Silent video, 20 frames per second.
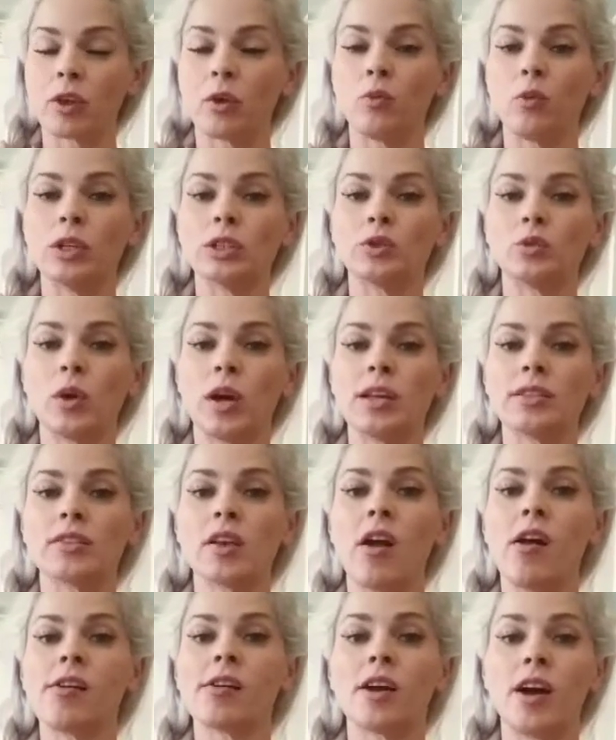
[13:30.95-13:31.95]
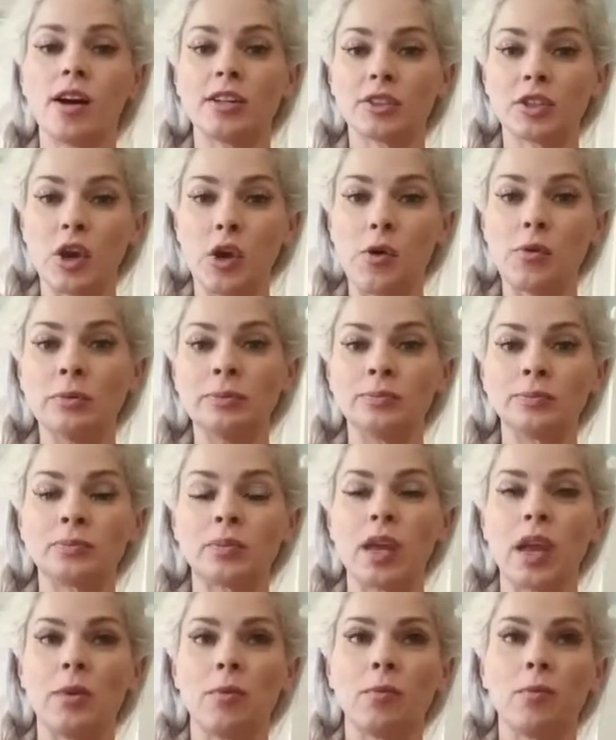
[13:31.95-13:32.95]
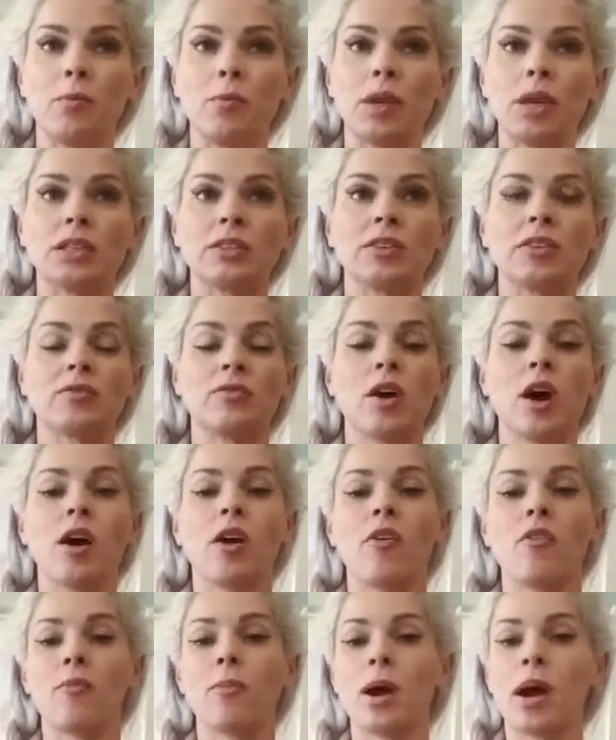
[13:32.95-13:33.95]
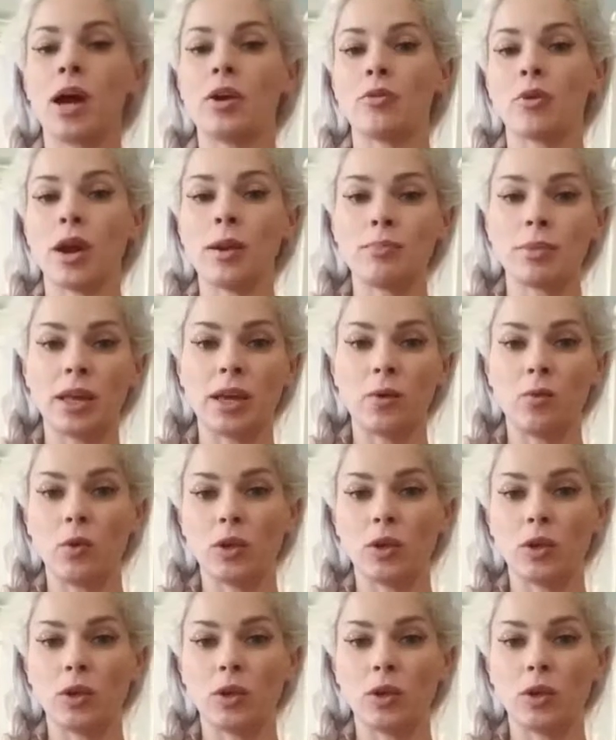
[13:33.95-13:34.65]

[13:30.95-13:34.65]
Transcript: which was Costco, and a piece of my right plate,